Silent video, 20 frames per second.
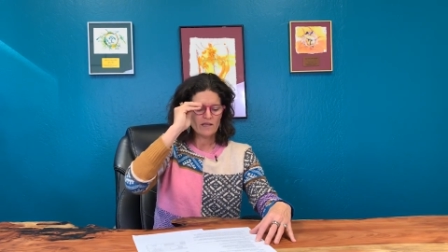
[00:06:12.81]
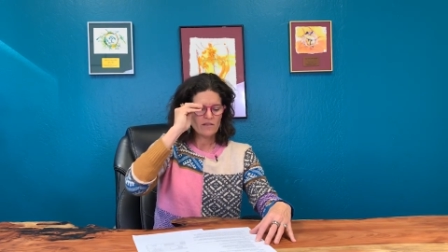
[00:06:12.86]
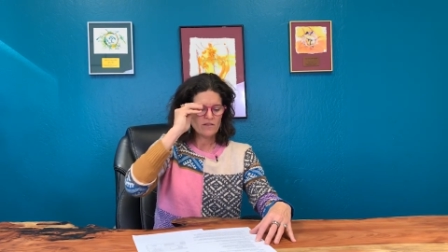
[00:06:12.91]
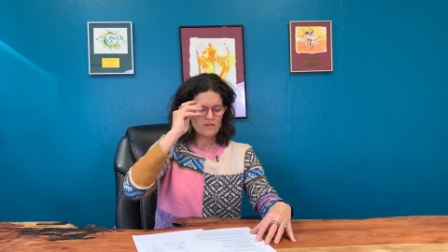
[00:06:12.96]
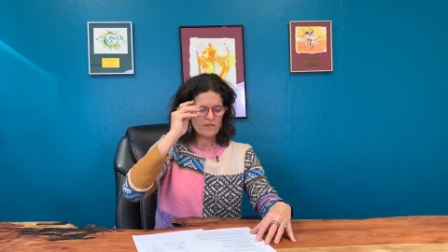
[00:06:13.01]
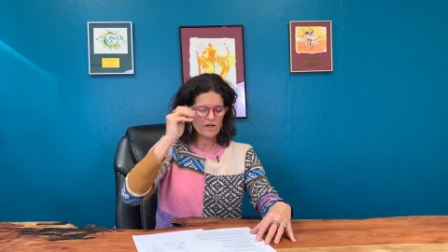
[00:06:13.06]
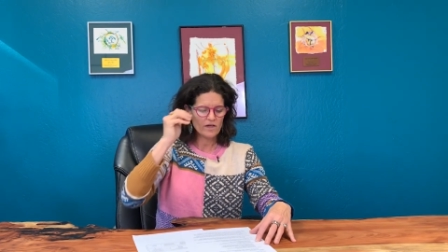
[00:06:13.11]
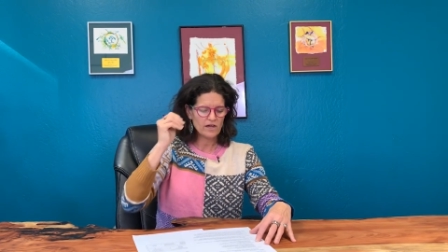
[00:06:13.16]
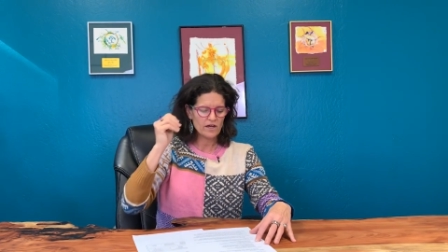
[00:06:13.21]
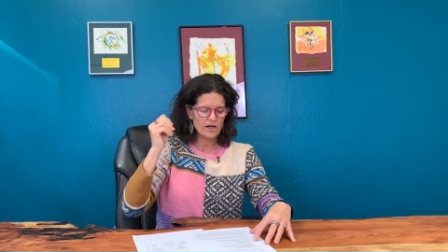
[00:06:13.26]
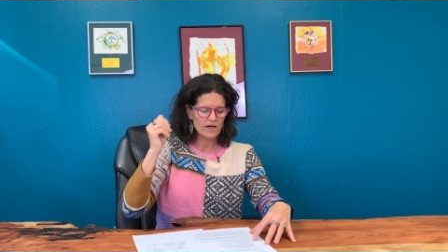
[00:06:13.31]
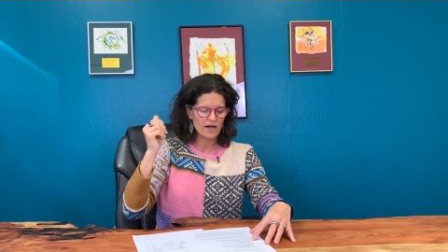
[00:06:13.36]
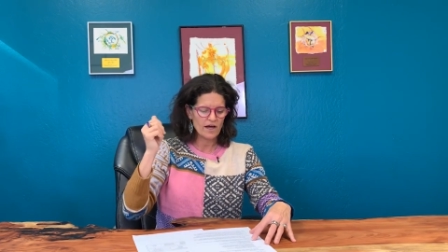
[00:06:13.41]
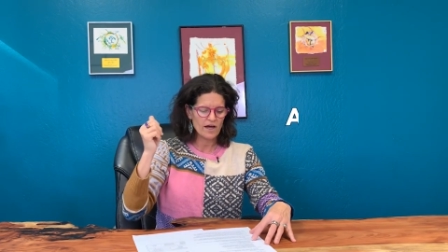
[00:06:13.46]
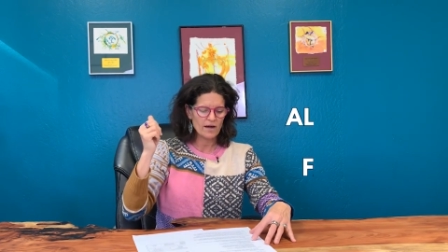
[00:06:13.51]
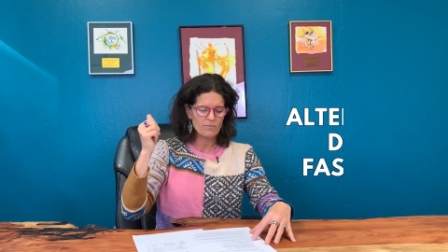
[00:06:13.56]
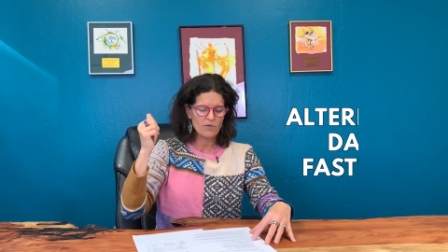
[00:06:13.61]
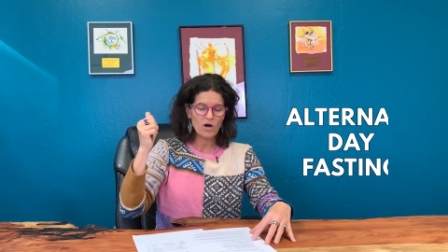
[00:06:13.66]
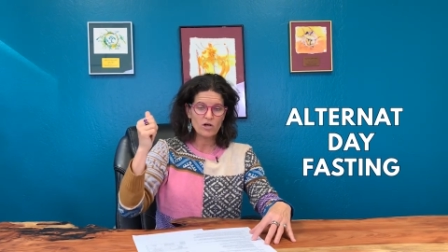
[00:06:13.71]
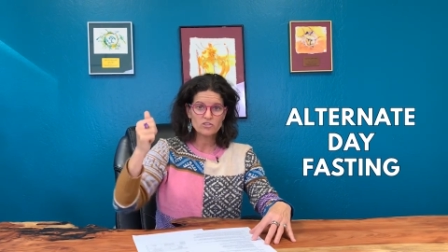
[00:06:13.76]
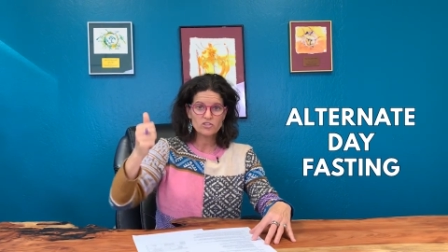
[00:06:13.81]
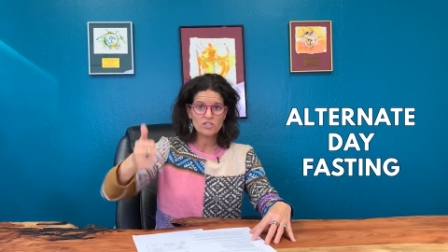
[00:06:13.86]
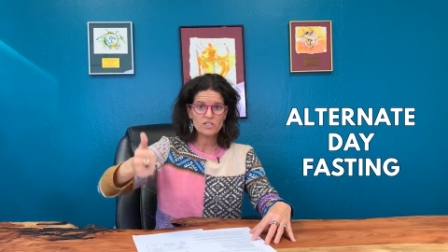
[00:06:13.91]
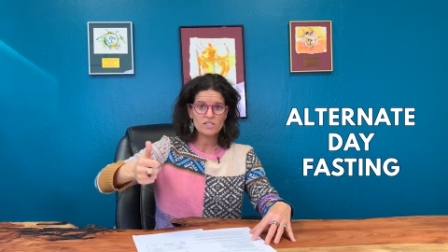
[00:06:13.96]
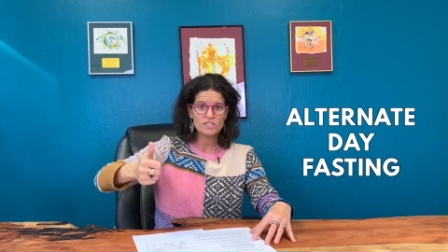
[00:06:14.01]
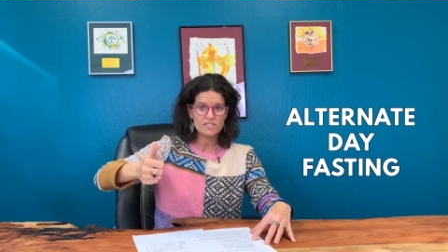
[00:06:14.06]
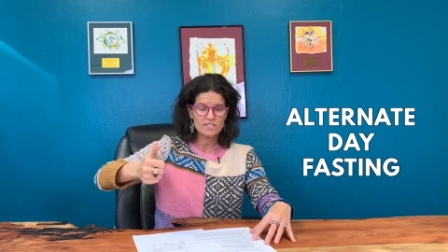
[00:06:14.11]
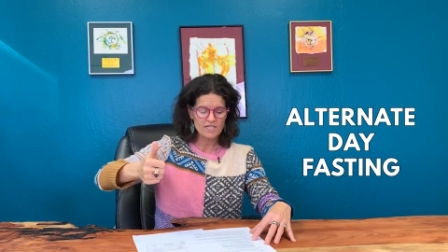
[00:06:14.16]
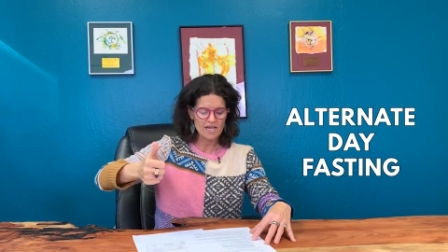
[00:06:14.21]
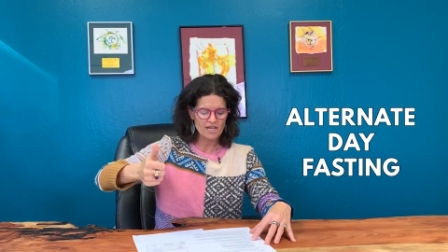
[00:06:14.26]
the um,
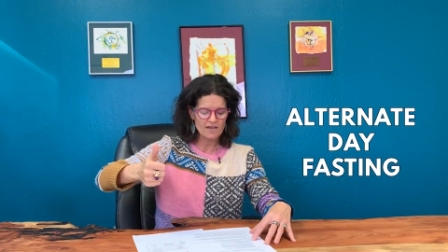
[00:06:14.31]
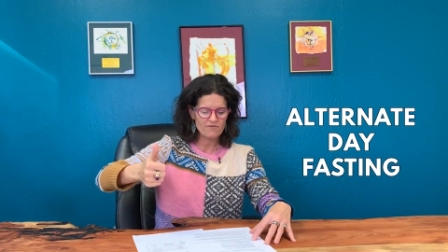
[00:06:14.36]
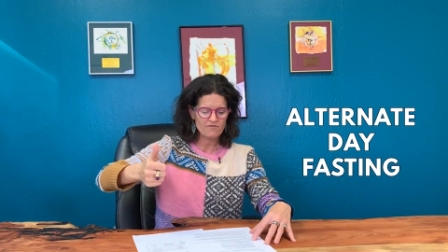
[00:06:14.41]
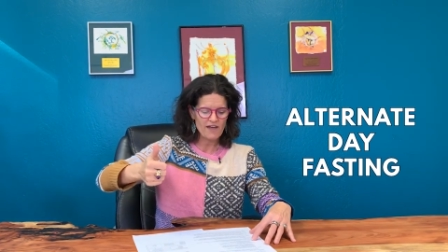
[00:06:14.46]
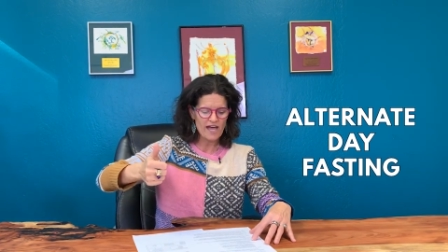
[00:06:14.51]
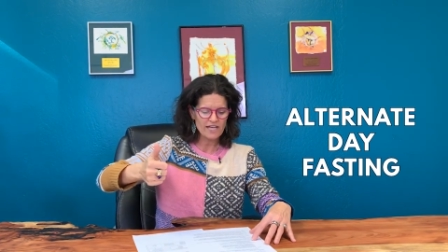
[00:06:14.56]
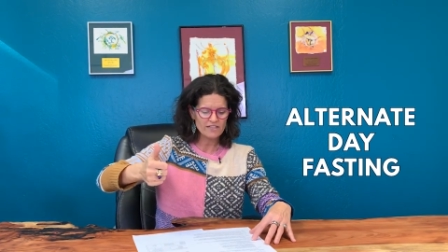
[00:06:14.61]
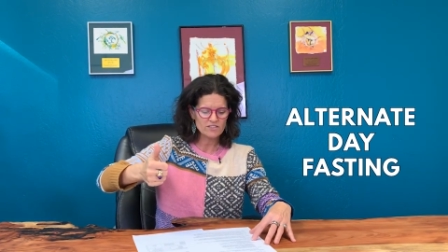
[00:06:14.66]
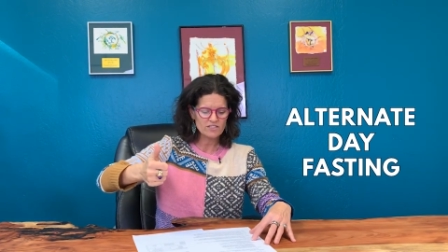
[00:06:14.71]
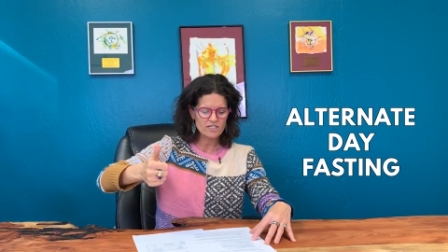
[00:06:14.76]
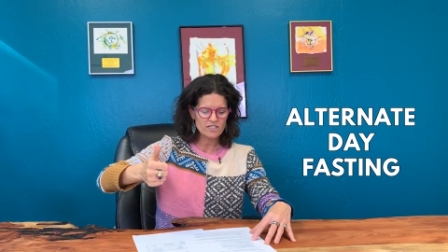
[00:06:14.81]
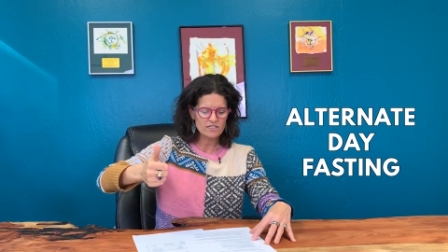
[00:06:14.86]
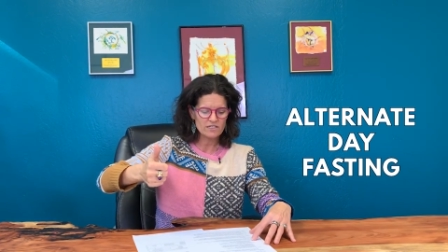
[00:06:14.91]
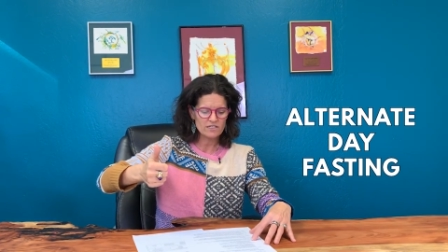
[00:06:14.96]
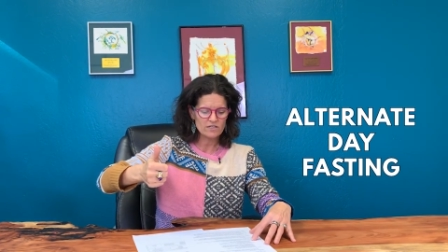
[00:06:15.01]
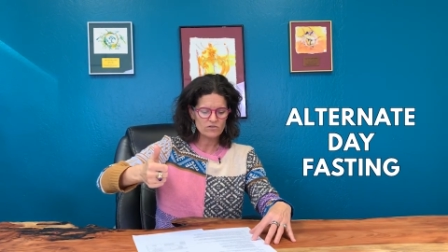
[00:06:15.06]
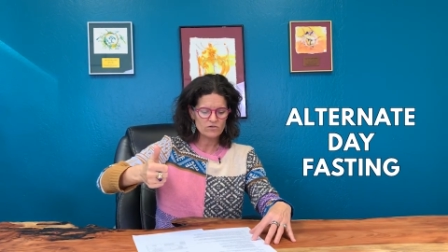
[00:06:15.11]
alternate day fasting,